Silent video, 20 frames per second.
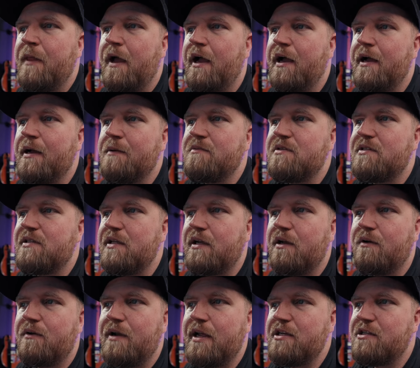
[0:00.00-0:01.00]
Um,
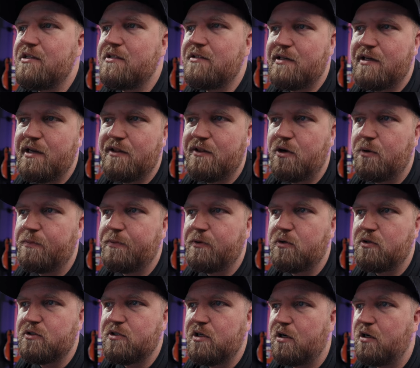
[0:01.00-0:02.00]
Sing O Nation's another open
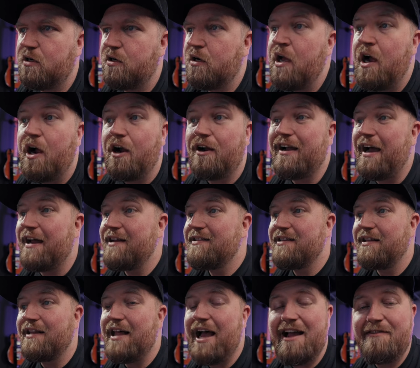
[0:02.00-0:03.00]
door song. Our God is
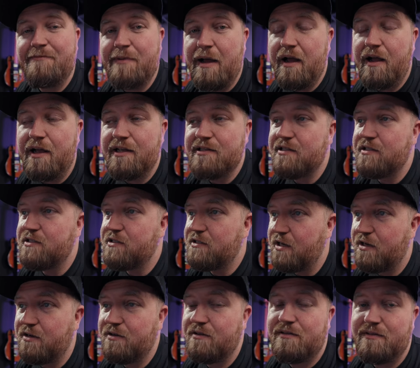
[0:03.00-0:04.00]
Alive by Austin
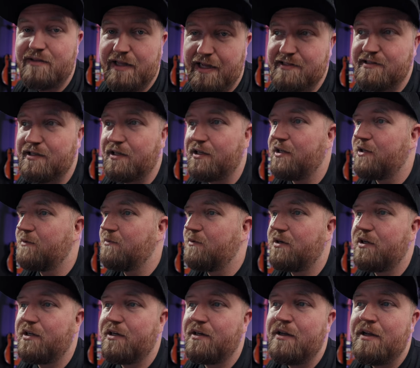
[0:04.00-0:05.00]
Stone. That's a good
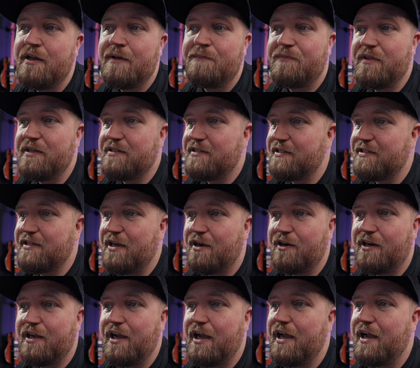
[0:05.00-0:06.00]
one. This is
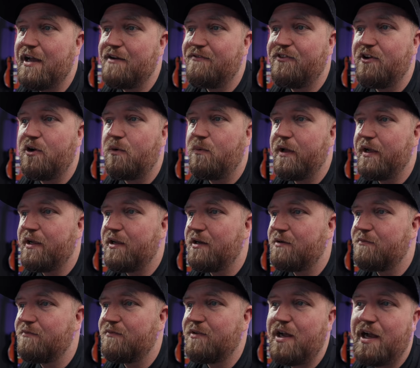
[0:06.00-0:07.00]
Our God, Phil
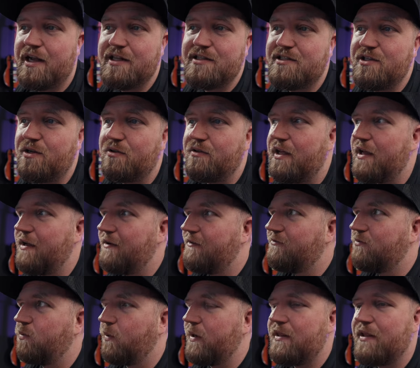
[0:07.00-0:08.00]
Wickham. God So
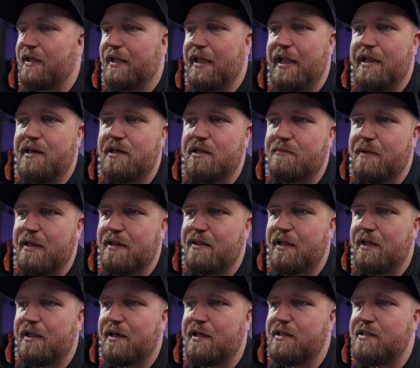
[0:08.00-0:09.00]
Loved, We the Kingdom, I
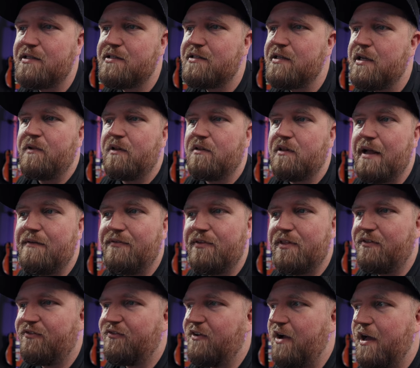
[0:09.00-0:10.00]
think it is. Love of
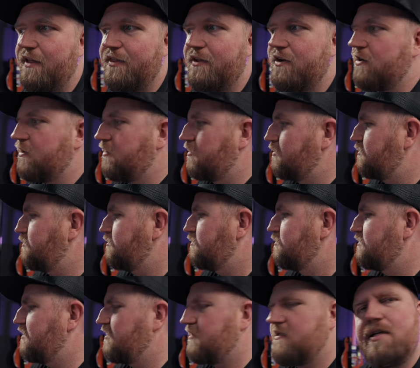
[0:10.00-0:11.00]
the Father,
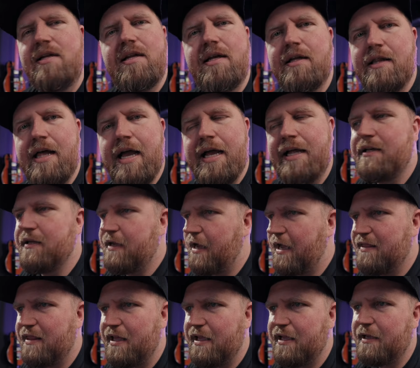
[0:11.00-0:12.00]
City of Light, I
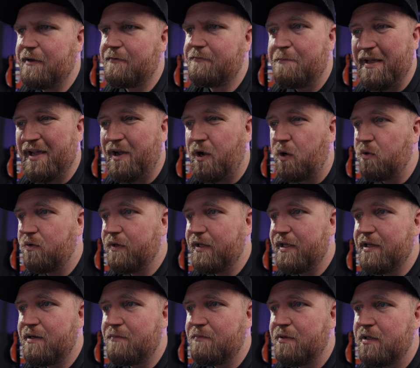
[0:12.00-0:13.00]
think. Behold
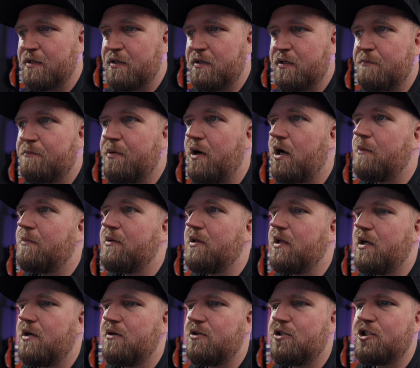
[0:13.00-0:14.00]
Him, Paul
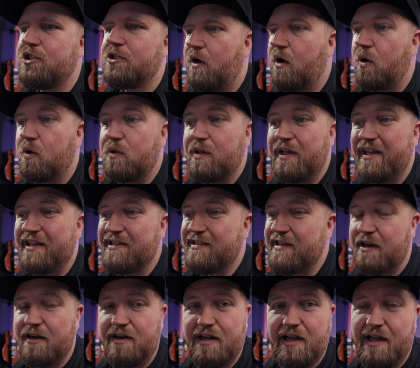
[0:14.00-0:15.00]
Baloche. Holy is
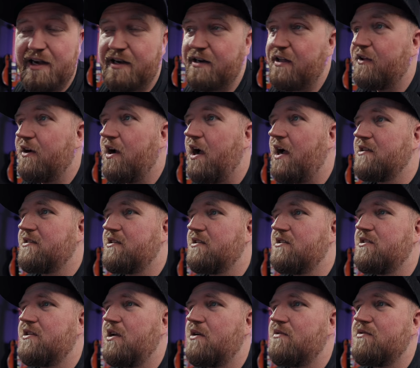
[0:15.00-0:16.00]
Our God, another Austin
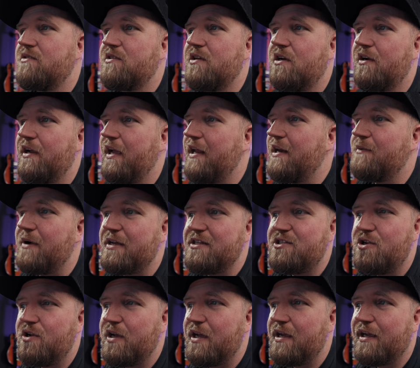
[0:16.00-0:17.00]
Stone song.
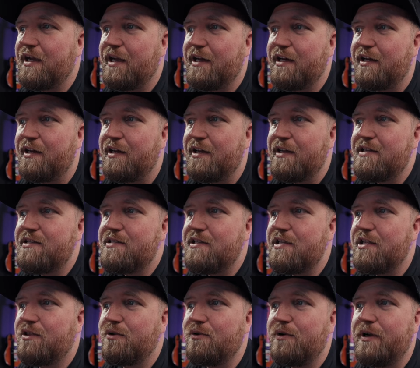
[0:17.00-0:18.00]
Anyways, you can kind of
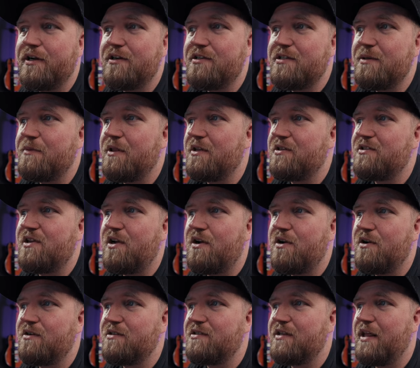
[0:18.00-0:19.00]
see through here some of the
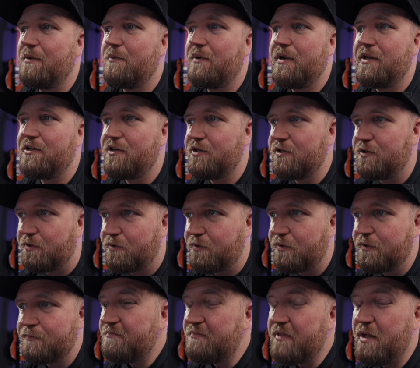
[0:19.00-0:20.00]
songs that we do
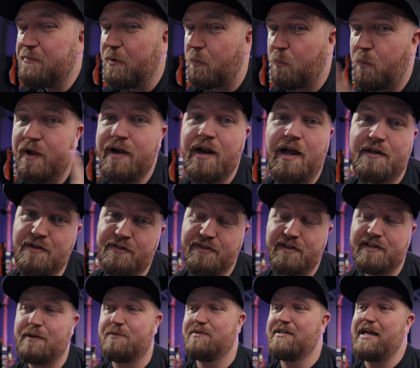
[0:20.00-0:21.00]
but one other
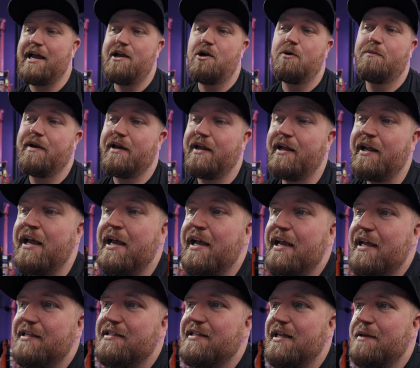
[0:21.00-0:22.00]
thing that was eye opening
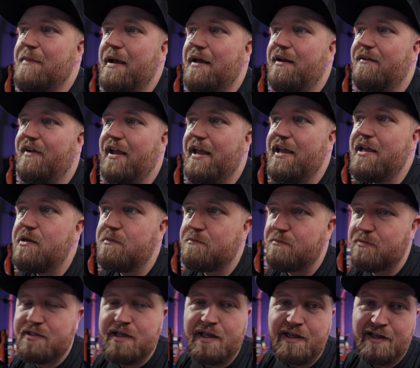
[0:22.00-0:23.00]
is the amount of
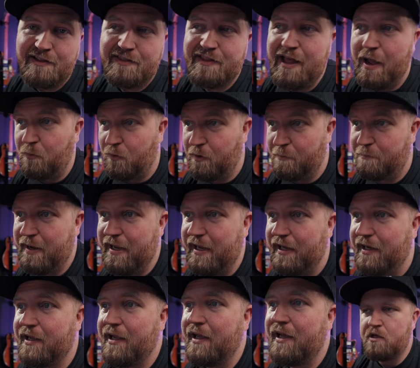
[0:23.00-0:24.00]
hymns that were
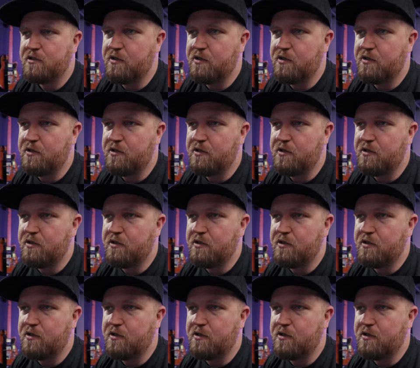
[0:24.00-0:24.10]
pink.